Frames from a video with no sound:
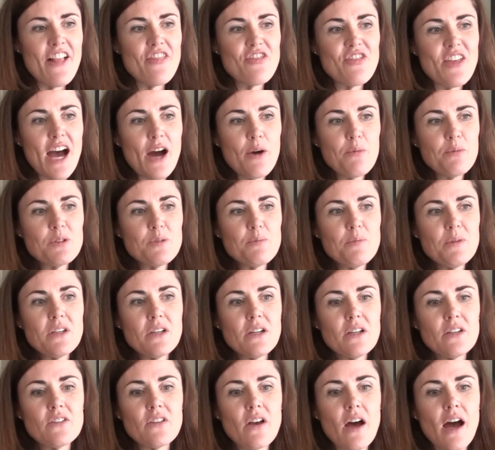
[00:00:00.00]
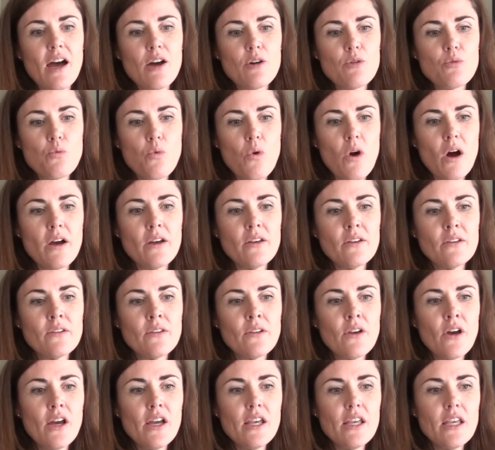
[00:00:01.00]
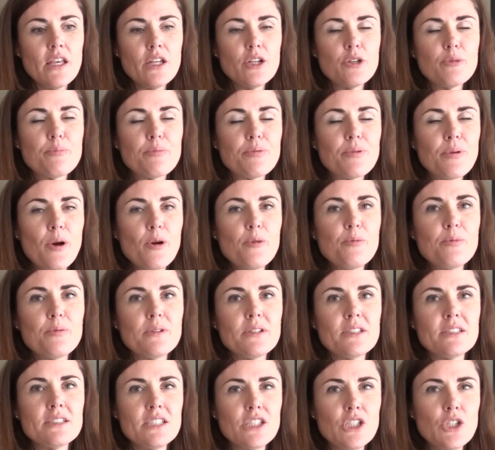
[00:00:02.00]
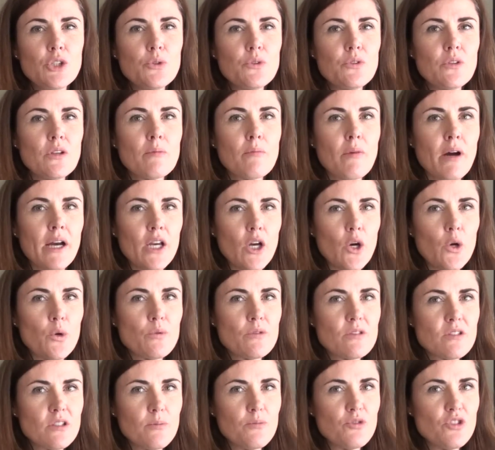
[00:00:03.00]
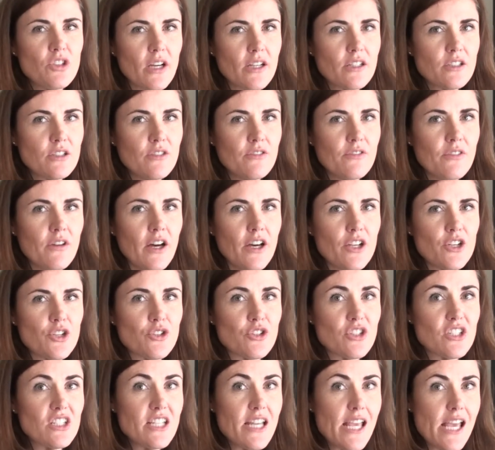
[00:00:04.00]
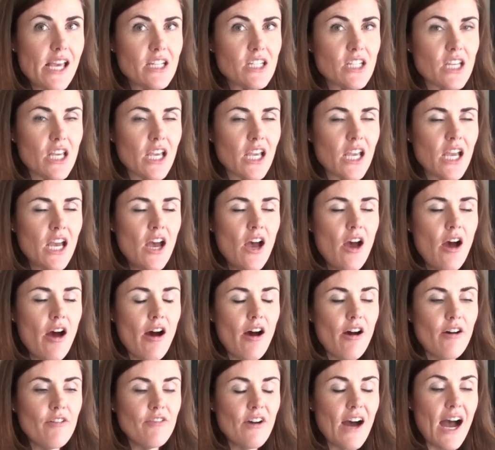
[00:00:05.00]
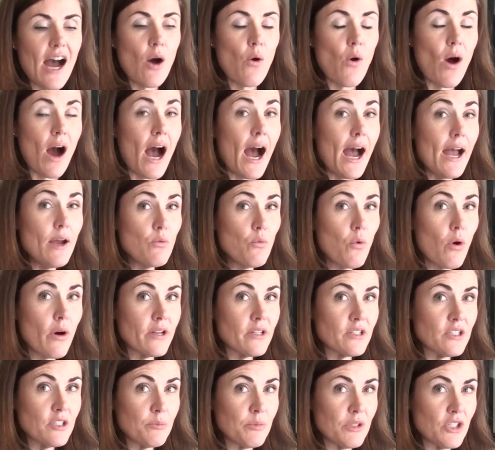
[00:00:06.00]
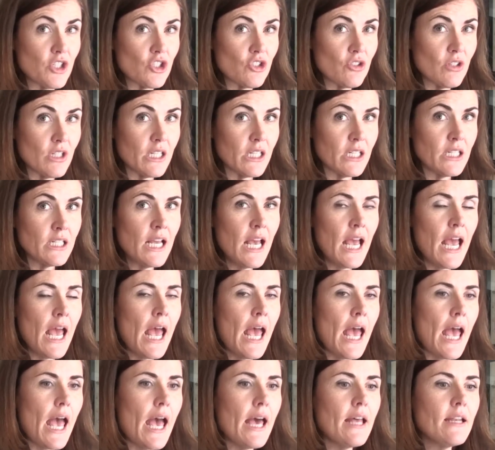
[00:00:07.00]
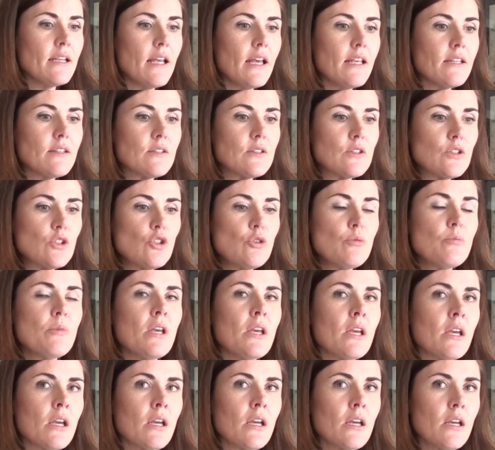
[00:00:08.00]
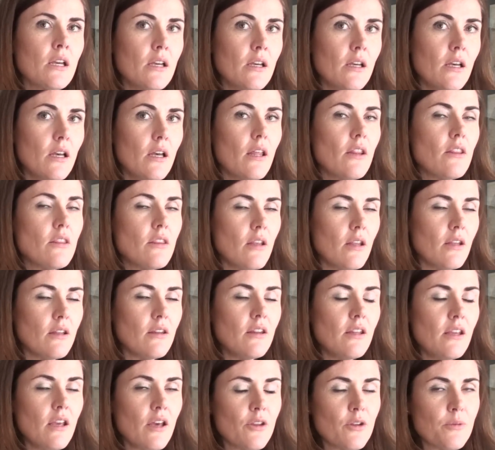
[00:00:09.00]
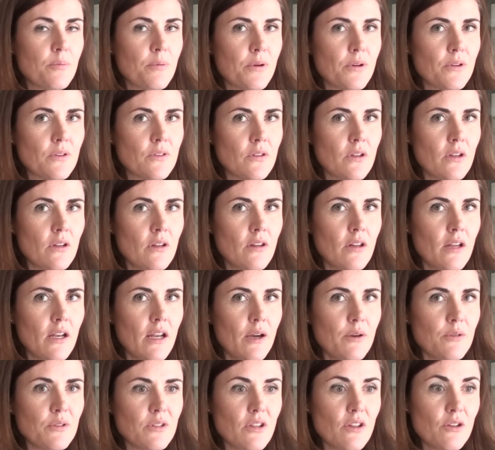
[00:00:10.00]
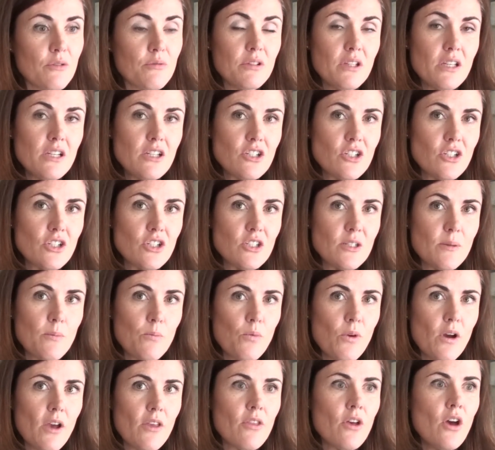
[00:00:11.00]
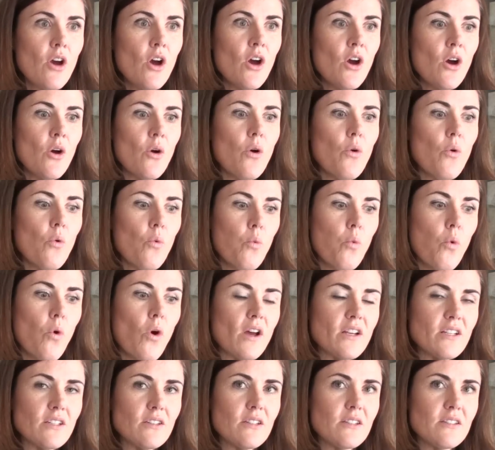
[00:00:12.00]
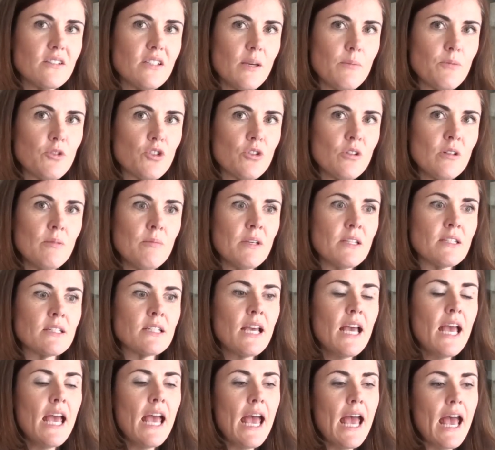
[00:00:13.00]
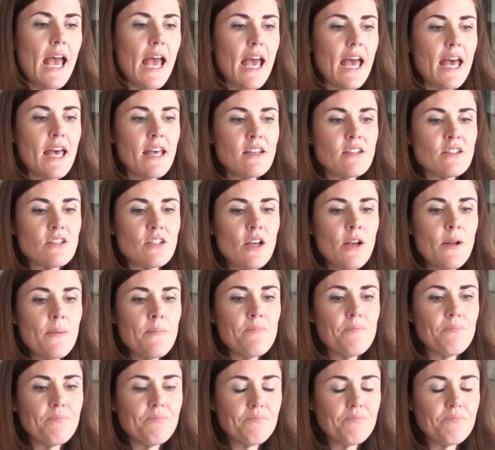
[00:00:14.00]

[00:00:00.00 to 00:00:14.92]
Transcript: And that was because I was inappropriately using my own subjective understanding of how I wanted to be treated and assuming that the other person that I was in the relationship with wanted the same treatment. And